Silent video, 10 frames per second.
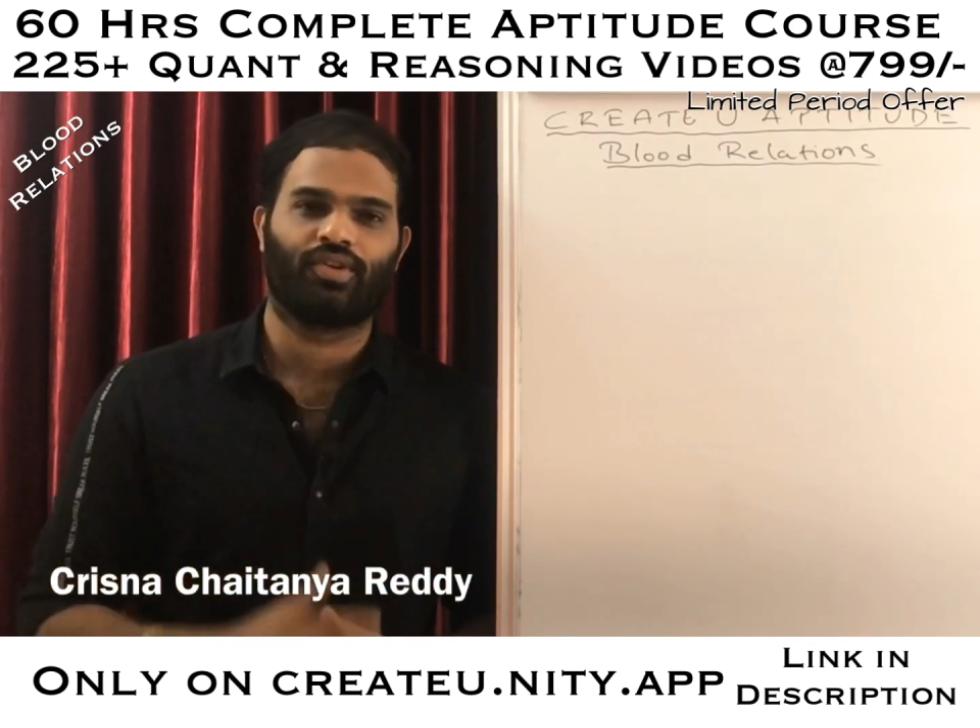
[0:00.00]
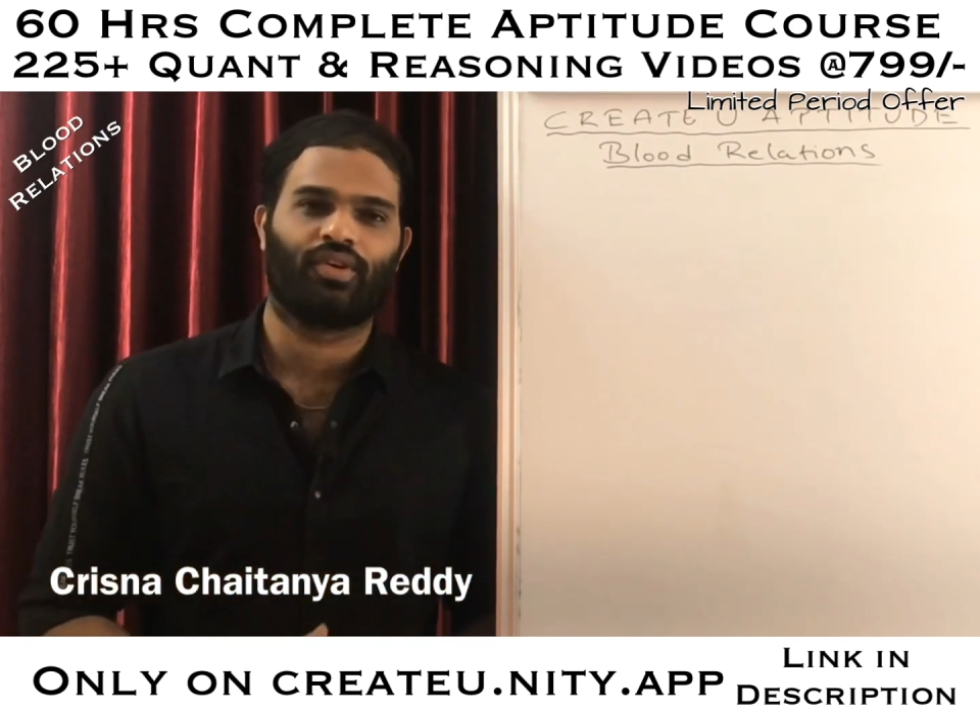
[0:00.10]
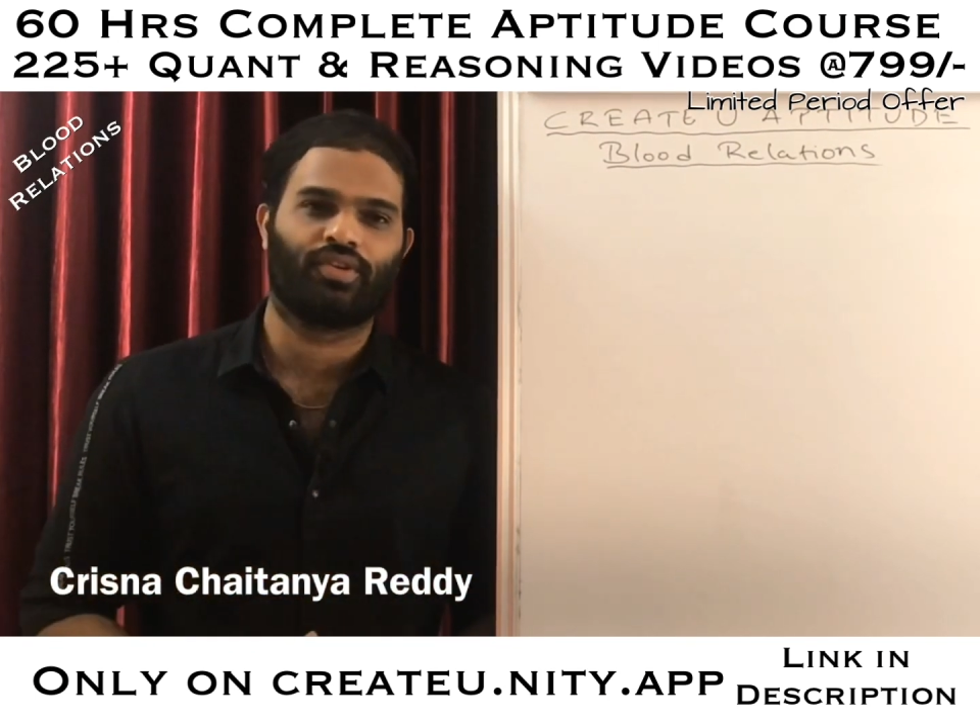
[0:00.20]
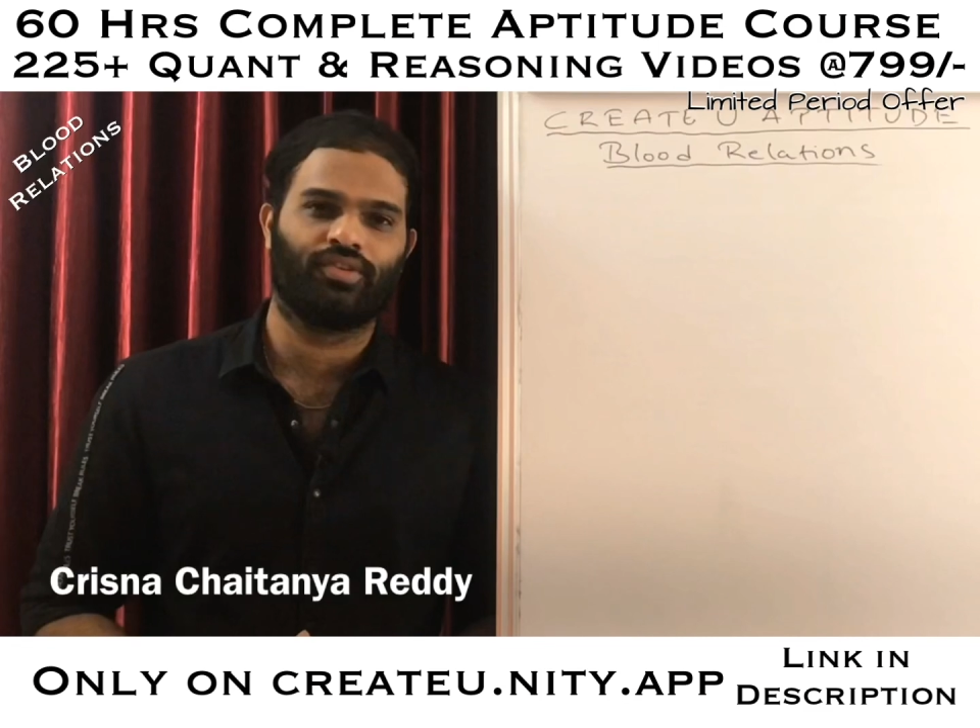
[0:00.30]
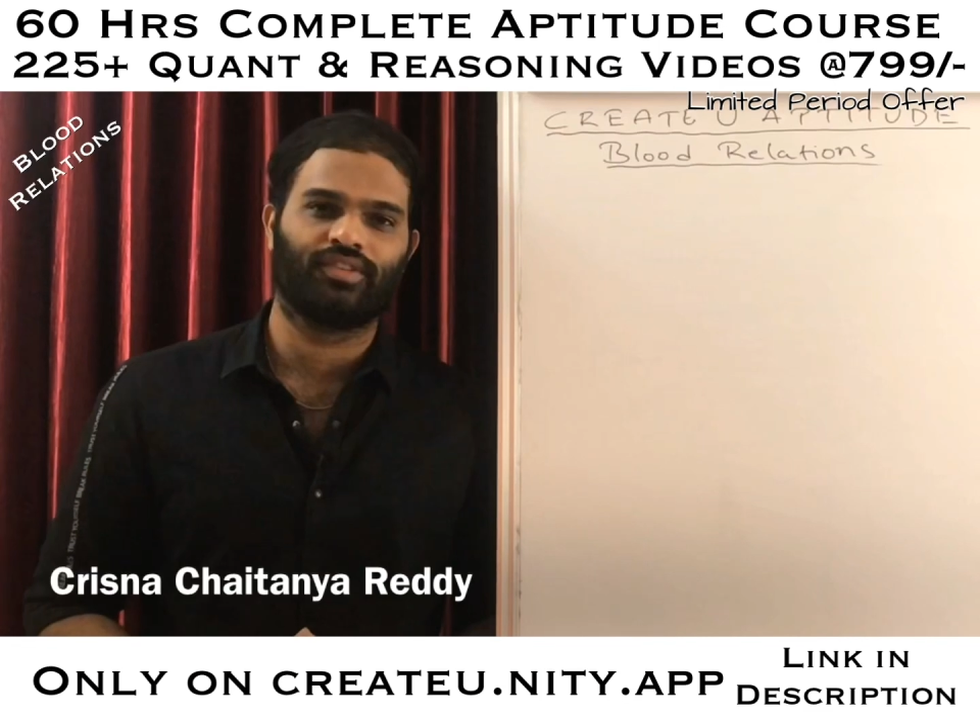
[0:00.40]

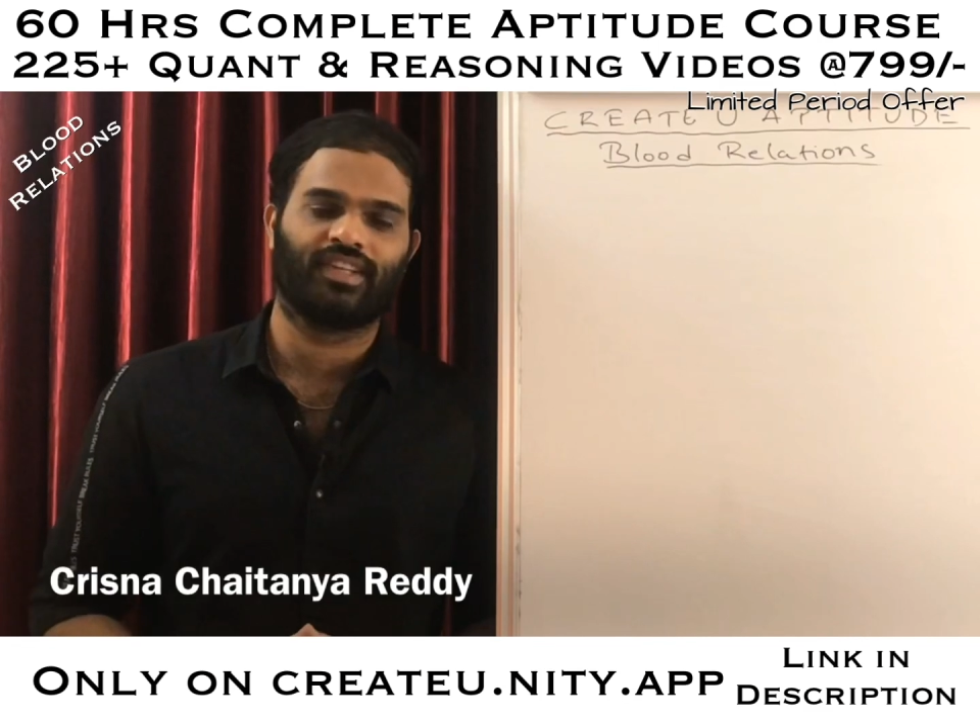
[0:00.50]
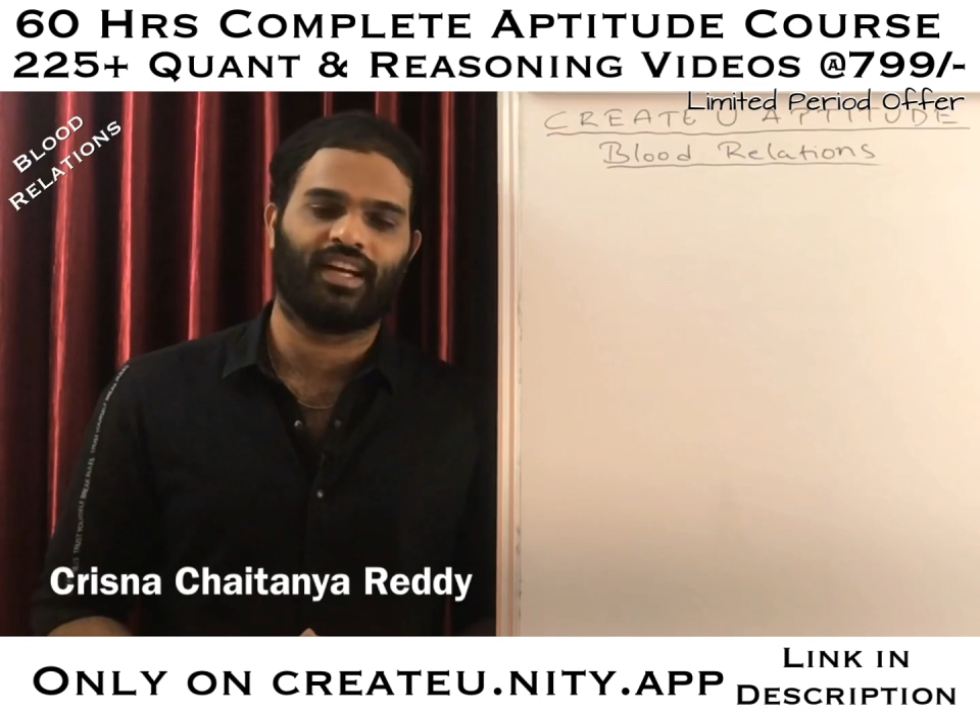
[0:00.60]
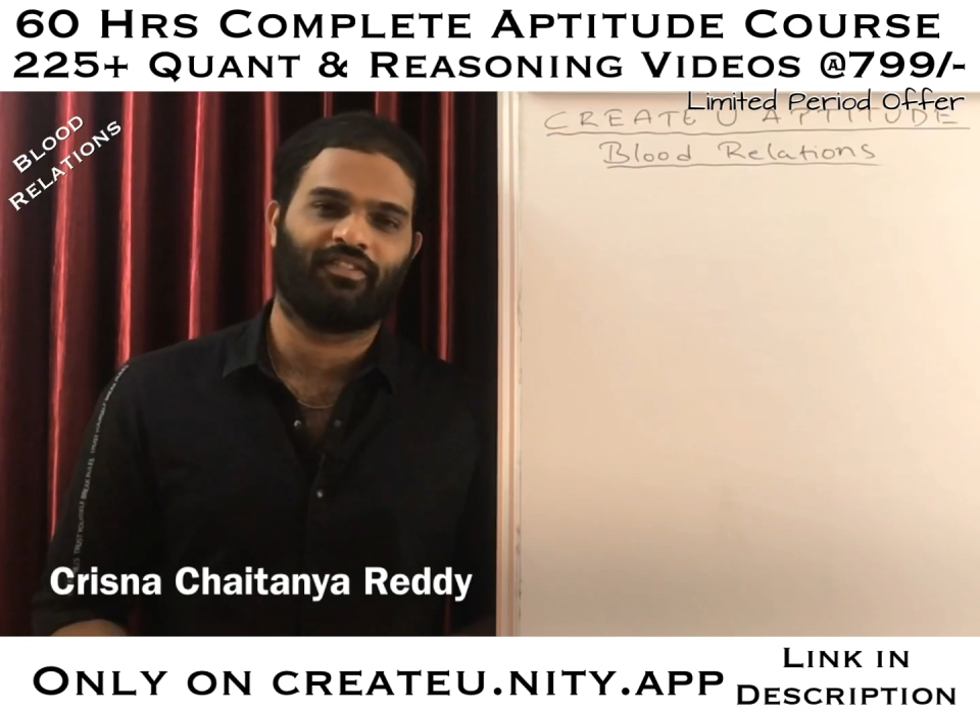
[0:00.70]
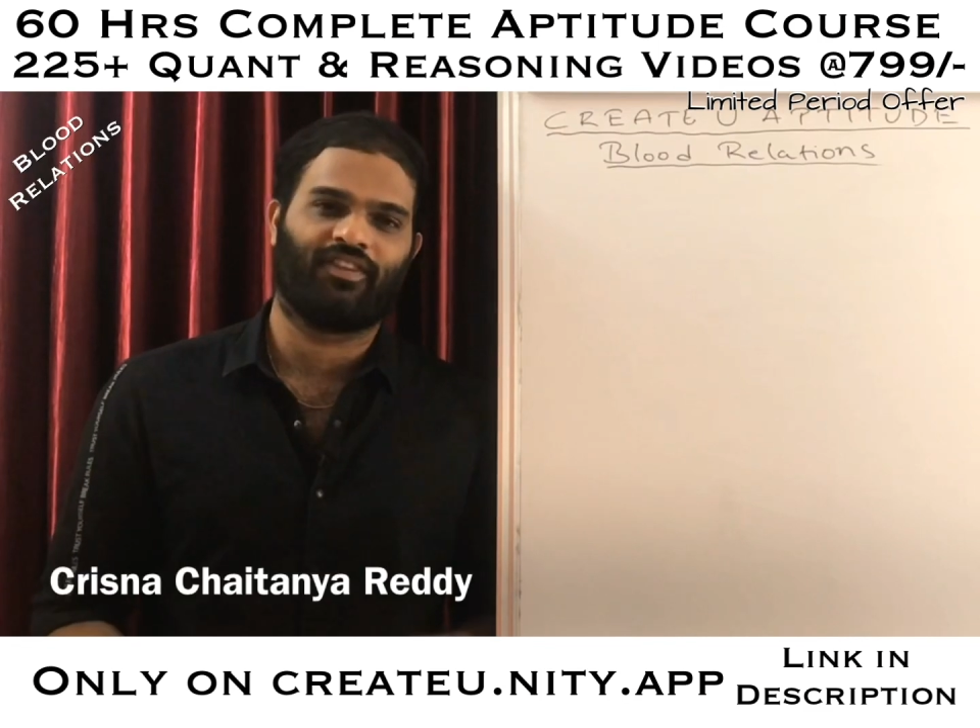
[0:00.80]
not use that